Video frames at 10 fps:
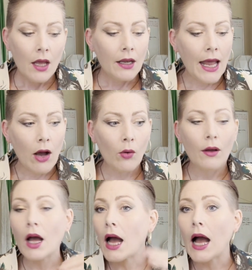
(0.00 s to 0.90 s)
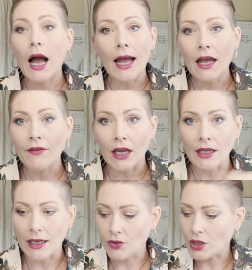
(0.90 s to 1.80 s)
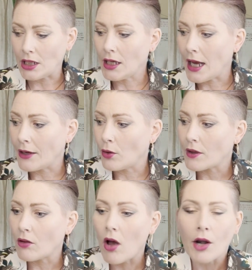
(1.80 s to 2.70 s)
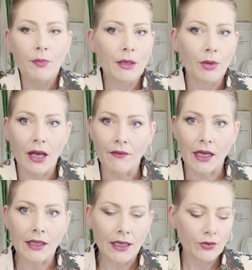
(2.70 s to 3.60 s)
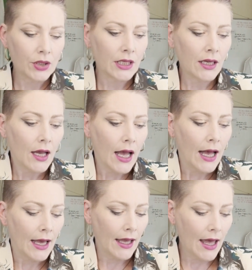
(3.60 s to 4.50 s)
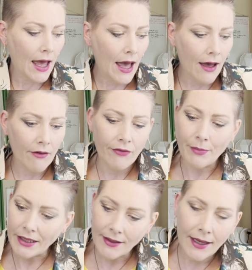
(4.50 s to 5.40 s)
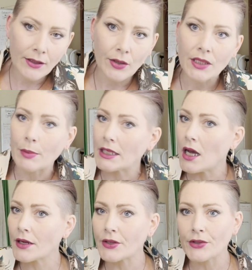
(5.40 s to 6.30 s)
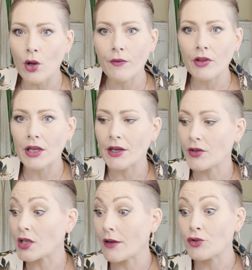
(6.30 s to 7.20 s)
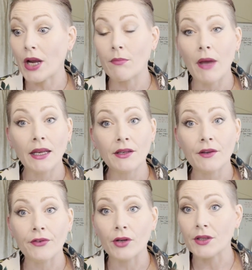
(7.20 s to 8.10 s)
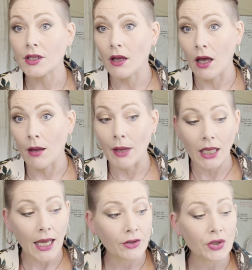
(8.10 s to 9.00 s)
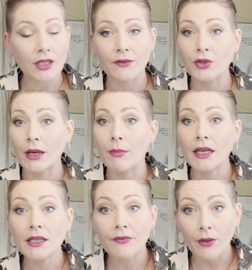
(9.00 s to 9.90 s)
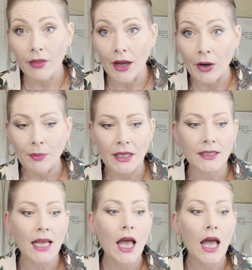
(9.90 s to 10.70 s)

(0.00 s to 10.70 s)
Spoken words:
Now, I have ADHD. I know that a lot of people have ADHD. I have been diagnosed by doctors over the years. I've tried many different medications. I've tried many different therapies.